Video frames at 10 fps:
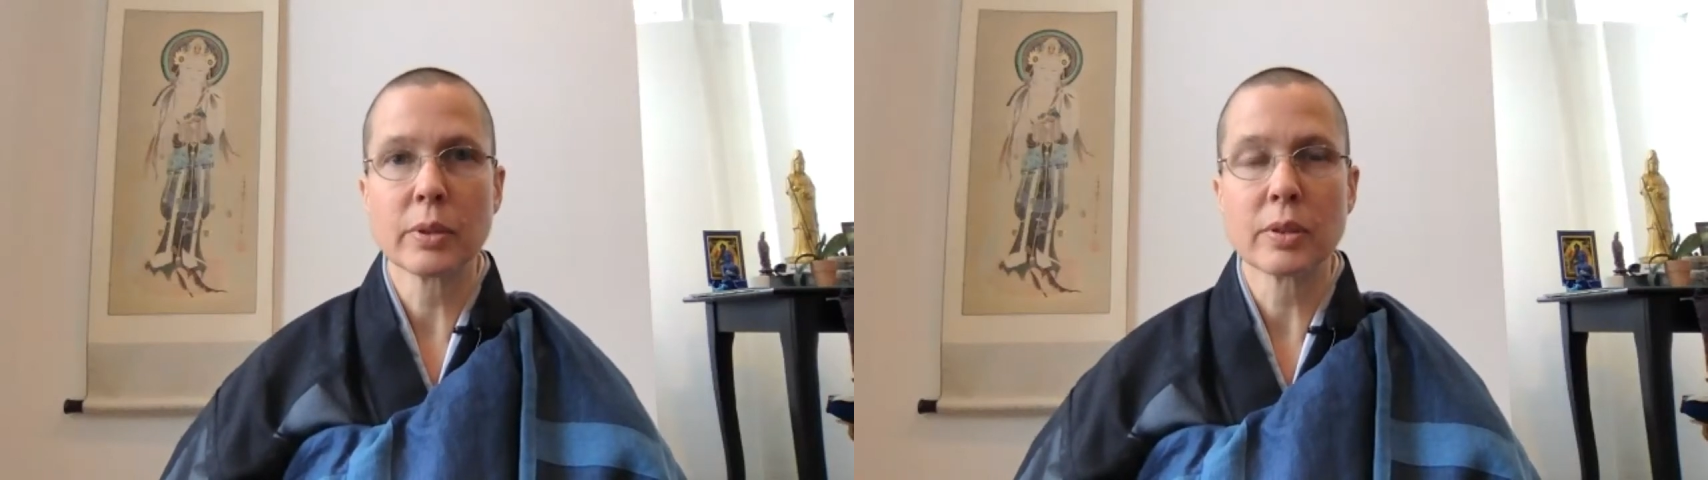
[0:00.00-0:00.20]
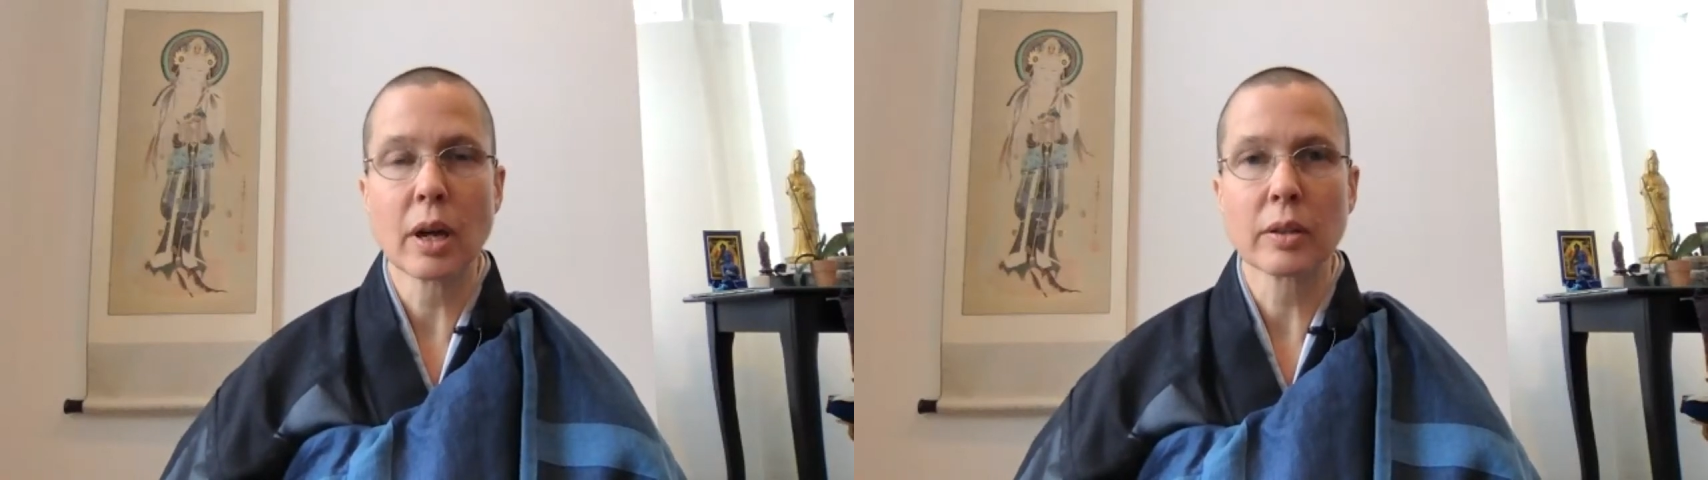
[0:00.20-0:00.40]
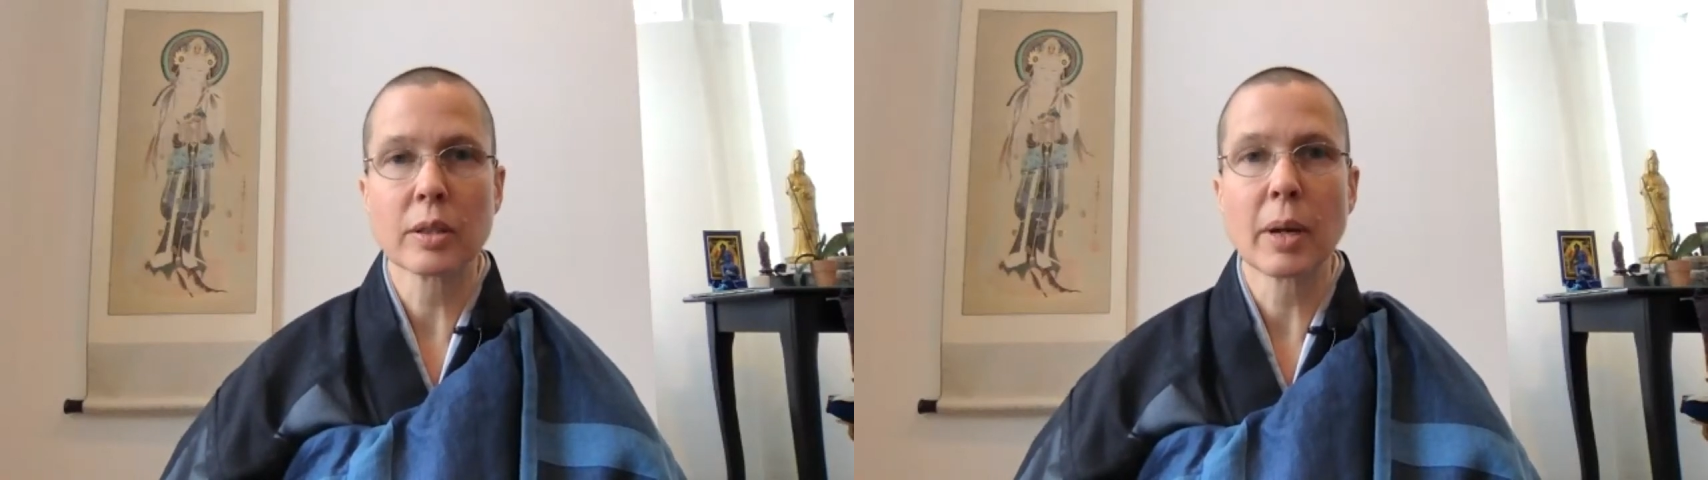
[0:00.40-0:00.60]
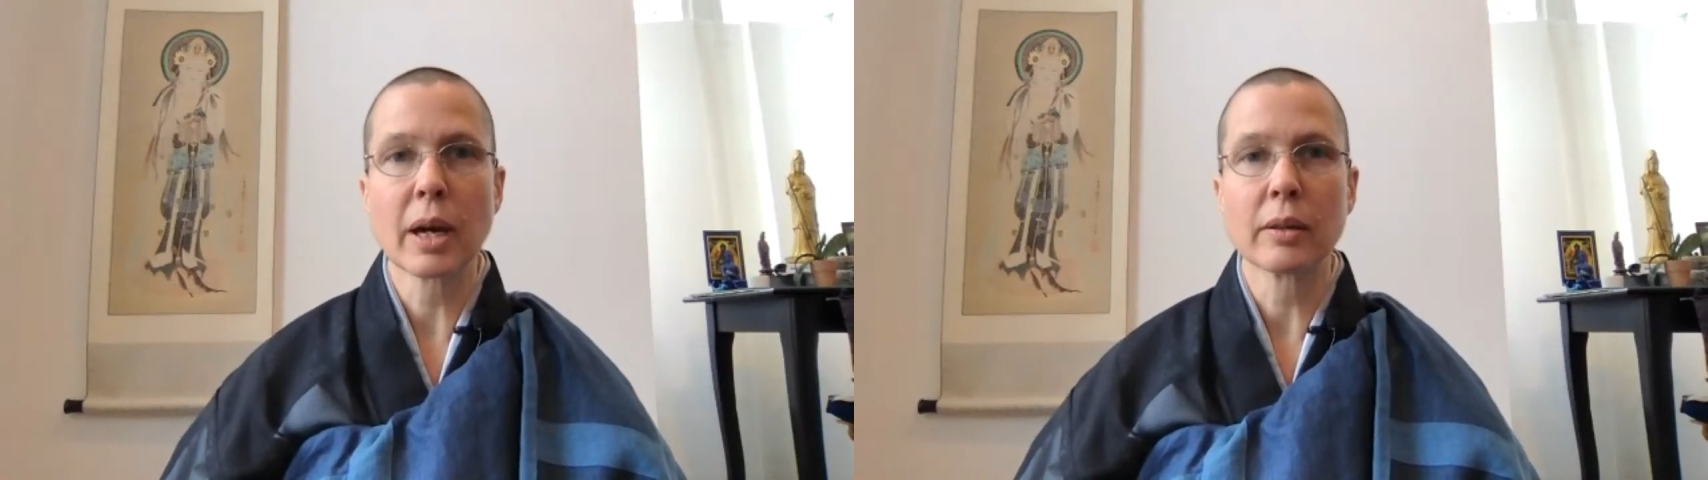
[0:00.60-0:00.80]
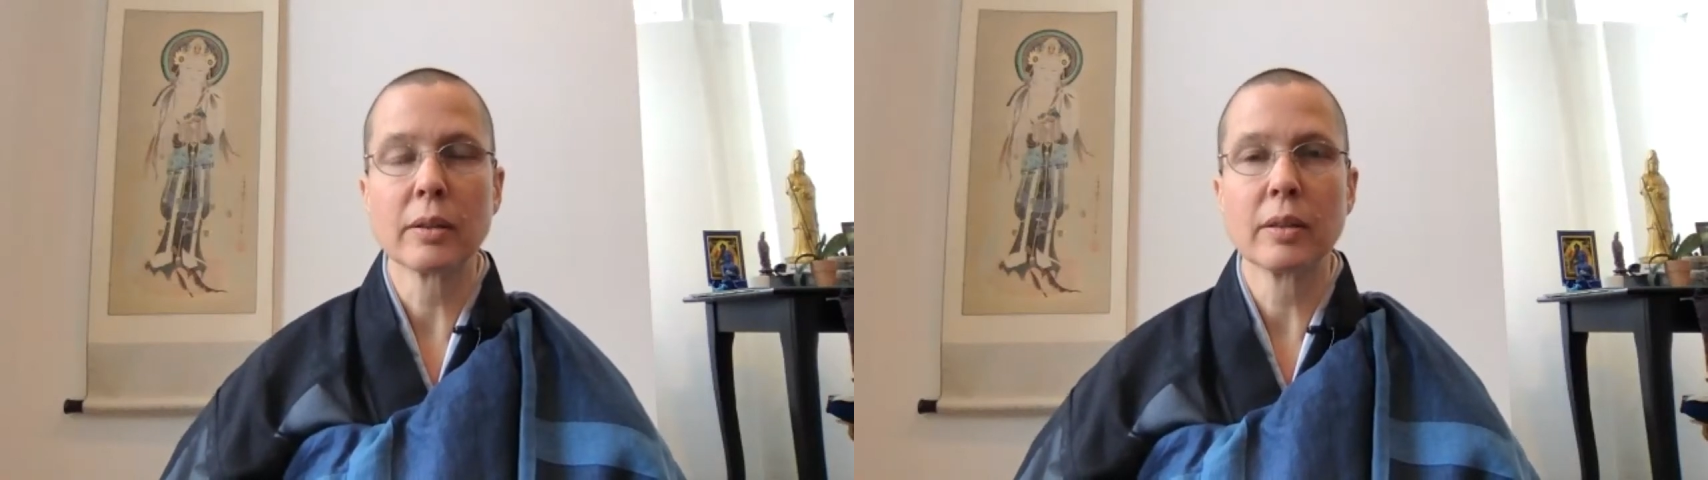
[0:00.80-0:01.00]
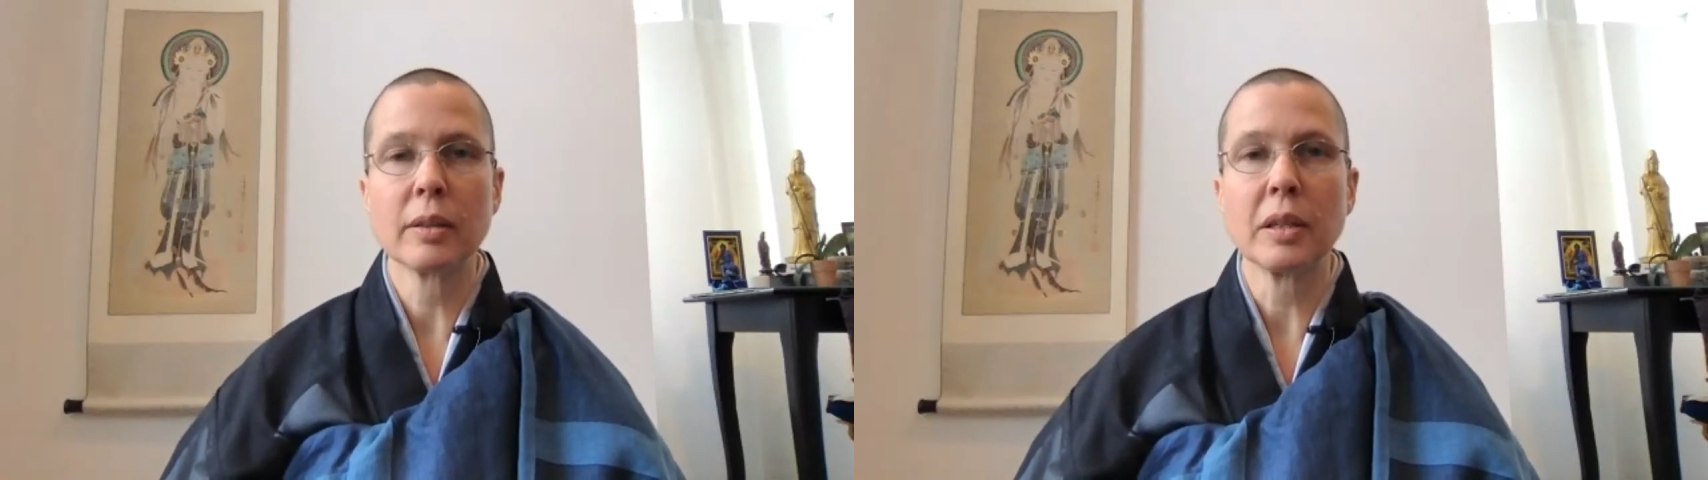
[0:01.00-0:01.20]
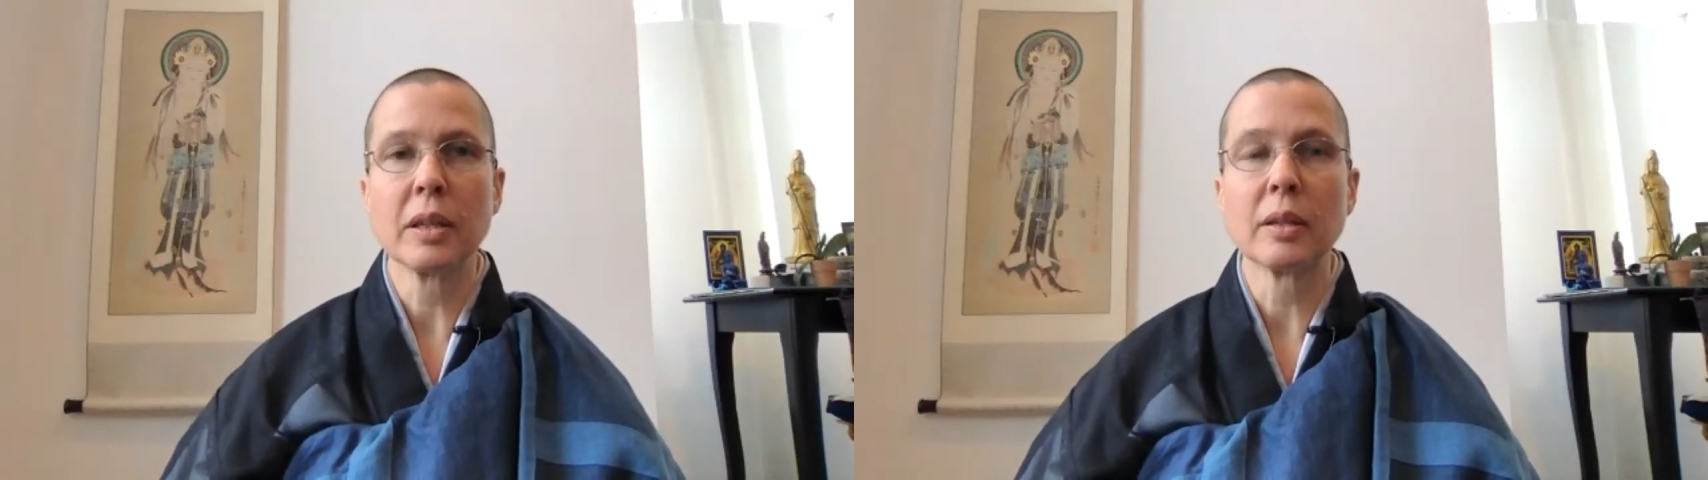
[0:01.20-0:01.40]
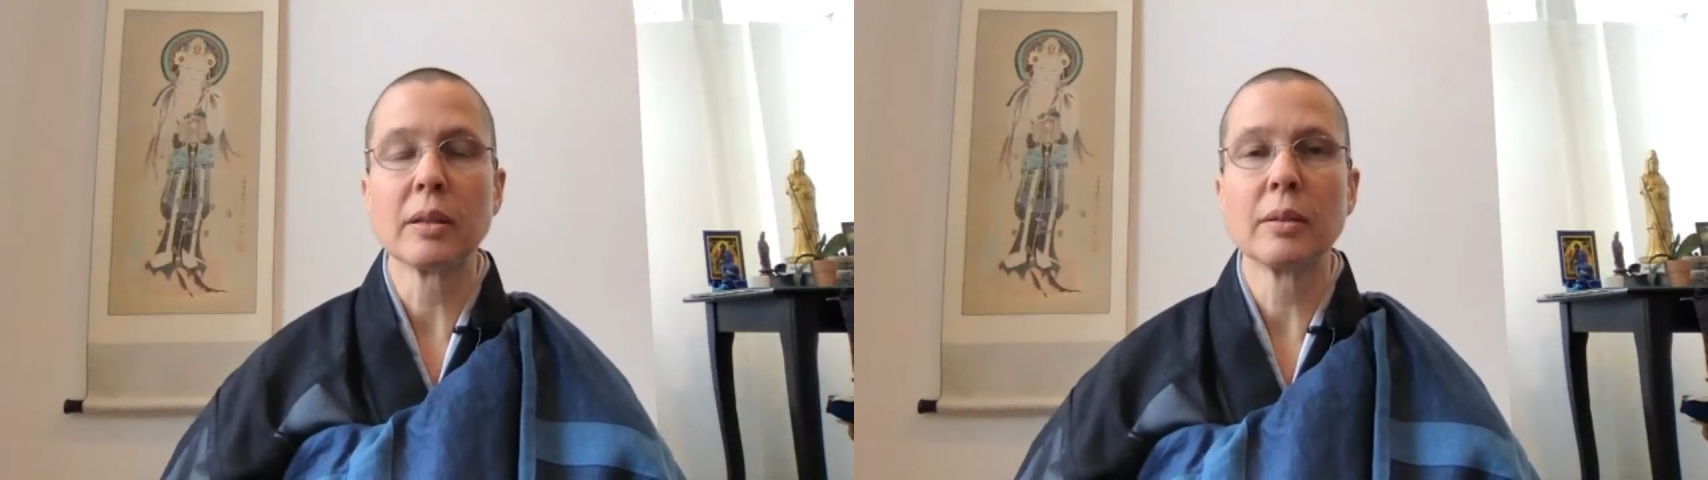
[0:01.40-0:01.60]
we talked about
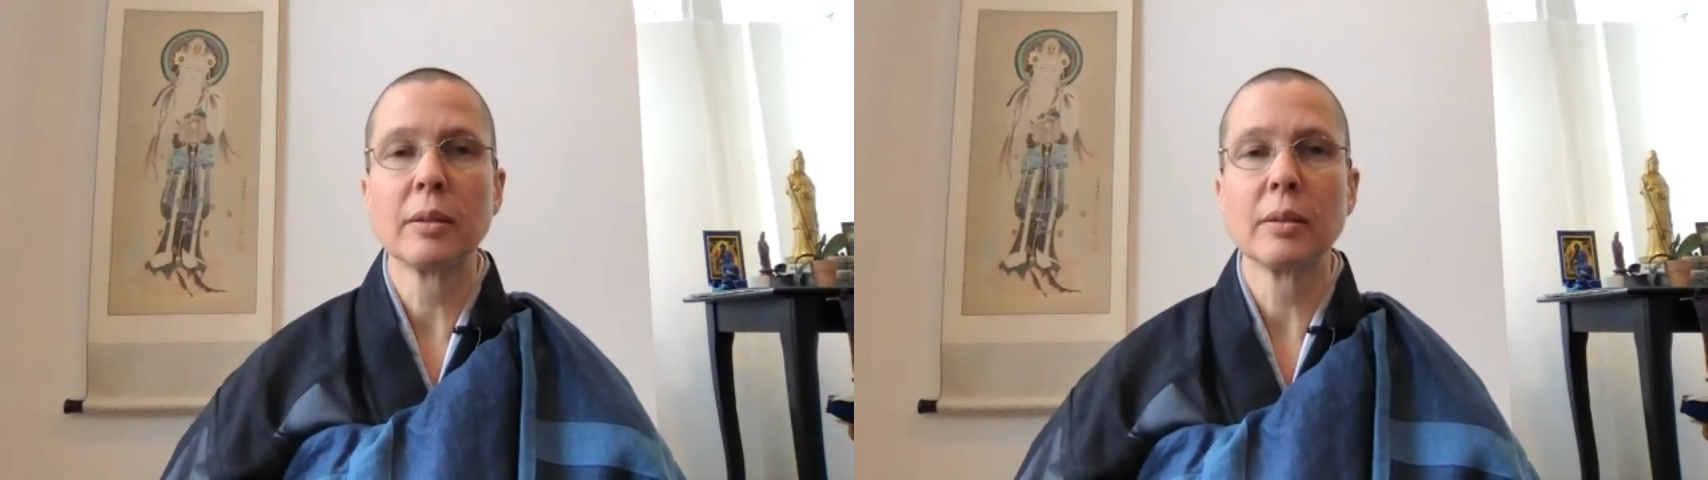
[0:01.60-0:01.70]
the